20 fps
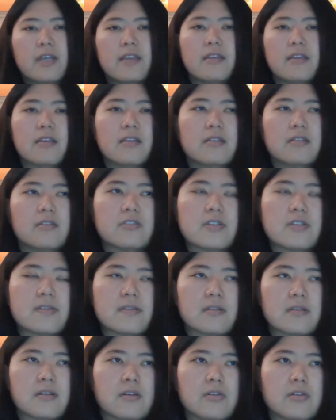and then you
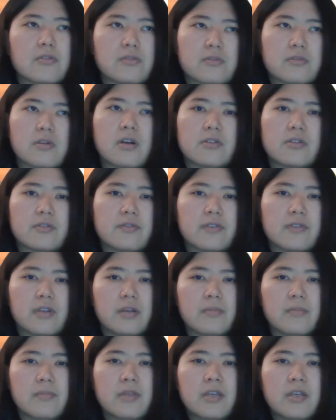just go to talk to
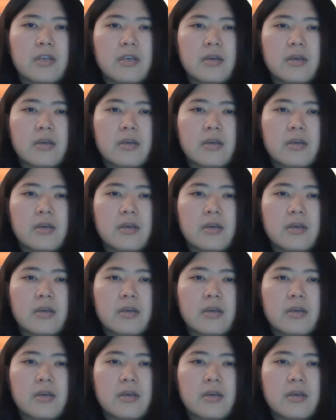them.